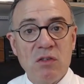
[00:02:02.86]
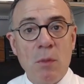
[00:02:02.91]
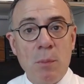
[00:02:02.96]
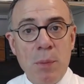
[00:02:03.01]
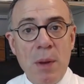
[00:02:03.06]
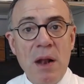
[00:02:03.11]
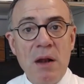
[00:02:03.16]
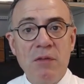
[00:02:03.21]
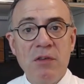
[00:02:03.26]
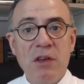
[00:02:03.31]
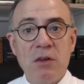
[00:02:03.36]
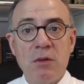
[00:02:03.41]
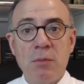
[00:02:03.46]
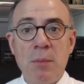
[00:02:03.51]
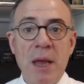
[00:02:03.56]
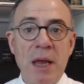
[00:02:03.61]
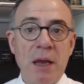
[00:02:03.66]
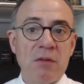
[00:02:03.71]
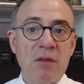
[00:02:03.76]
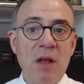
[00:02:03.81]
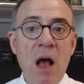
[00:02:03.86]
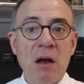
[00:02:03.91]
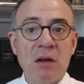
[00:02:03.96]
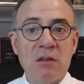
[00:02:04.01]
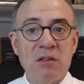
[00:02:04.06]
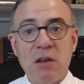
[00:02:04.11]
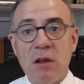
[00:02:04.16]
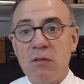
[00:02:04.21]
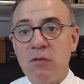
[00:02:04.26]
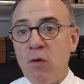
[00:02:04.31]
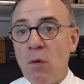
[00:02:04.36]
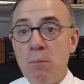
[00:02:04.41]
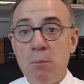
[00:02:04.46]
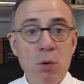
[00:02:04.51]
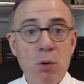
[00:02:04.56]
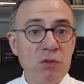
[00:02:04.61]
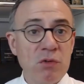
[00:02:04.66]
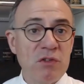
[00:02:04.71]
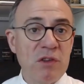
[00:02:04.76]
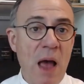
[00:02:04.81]
pelvis makes access for
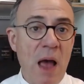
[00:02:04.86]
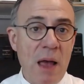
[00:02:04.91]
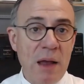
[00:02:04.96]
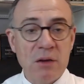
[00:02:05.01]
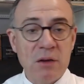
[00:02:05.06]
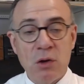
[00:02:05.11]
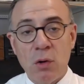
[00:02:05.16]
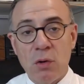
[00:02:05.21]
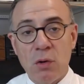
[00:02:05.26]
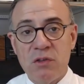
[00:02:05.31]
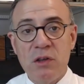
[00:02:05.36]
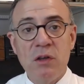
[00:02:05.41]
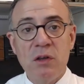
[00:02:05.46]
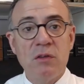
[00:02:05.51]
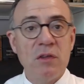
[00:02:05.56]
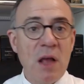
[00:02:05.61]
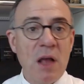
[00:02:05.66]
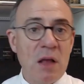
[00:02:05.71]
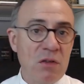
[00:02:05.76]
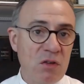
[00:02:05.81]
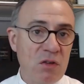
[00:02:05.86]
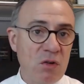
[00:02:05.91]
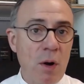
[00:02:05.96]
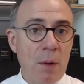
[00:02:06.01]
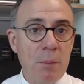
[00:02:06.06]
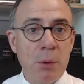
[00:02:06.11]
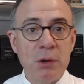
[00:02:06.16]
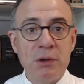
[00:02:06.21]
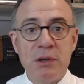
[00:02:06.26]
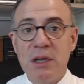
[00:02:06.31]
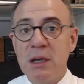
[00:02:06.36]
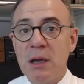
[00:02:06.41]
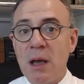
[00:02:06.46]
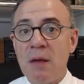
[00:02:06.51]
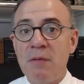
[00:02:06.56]
both diagnosis and therapeutic